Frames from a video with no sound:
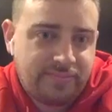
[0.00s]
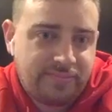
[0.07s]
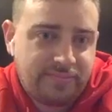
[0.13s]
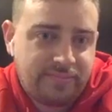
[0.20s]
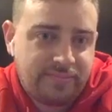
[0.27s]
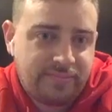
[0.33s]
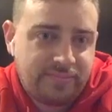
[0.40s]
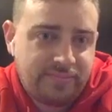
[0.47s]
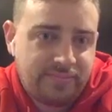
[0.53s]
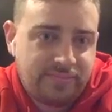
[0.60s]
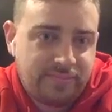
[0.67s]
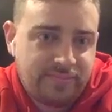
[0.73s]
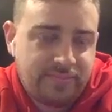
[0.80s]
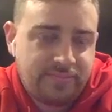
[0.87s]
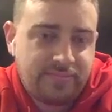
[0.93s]

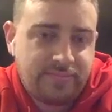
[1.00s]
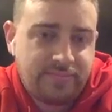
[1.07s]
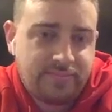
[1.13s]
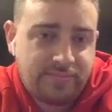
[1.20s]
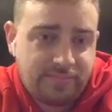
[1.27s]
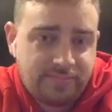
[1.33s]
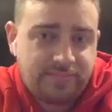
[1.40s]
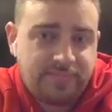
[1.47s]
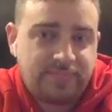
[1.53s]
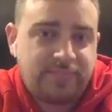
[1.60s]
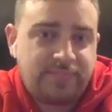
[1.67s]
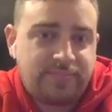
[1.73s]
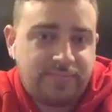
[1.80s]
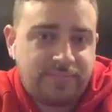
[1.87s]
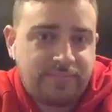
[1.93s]

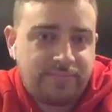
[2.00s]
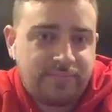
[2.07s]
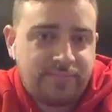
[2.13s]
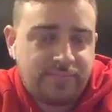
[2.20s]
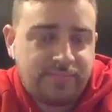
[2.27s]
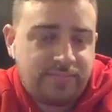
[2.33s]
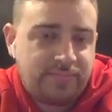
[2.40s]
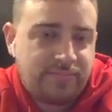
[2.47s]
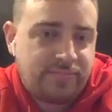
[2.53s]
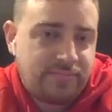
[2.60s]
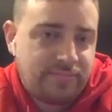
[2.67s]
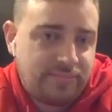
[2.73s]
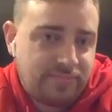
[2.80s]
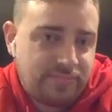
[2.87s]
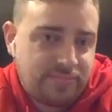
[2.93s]

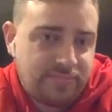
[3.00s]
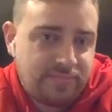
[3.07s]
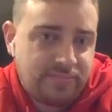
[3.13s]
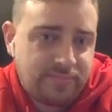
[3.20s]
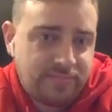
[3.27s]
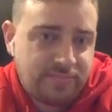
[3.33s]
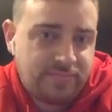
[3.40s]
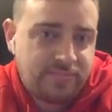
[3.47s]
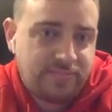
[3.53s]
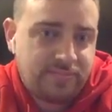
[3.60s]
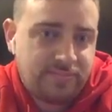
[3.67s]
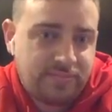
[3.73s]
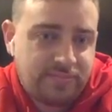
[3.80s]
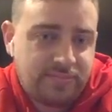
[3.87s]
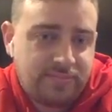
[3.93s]

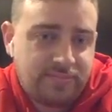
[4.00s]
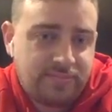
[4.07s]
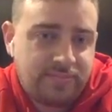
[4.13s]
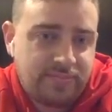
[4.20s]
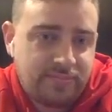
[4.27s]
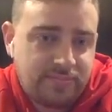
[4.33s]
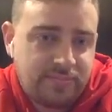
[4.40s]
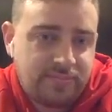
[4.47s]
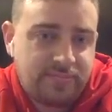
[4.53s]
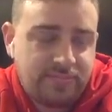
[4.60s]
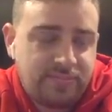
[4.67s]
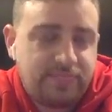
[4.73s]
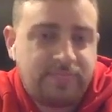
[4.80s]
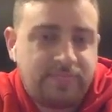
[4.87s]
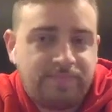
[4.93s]

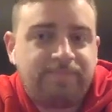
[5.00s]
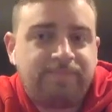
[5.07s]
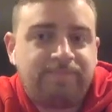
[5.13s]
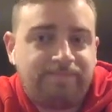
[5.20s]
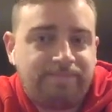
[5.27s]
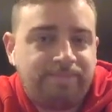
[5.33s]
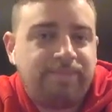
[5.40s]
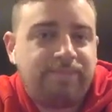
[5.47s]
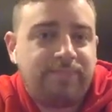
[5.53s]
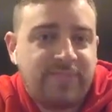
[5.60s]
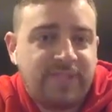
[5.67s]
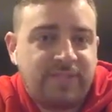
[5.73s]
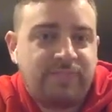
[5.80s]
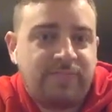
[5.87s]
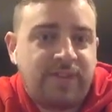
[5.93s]

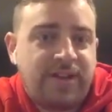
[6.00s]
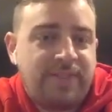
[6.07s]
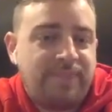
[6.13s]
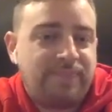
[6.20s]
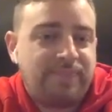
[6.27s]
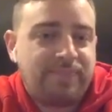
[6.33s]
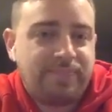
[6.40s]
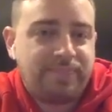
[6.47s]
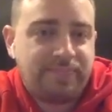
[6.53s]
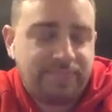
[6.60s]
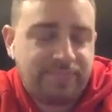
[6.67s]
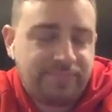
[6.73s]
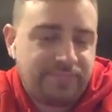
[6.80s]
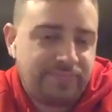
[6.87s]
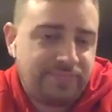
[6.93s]

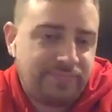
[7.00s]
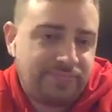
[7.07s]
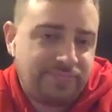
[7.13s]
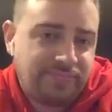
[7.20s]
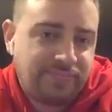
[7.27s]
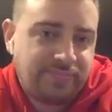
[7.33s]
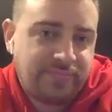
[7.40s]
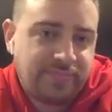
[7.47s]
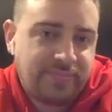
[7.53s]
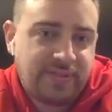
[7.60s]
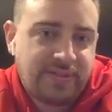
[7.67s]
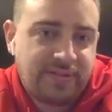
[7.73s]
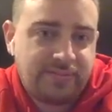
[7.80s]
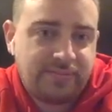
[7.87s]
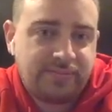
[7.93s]
This person isn't speaking.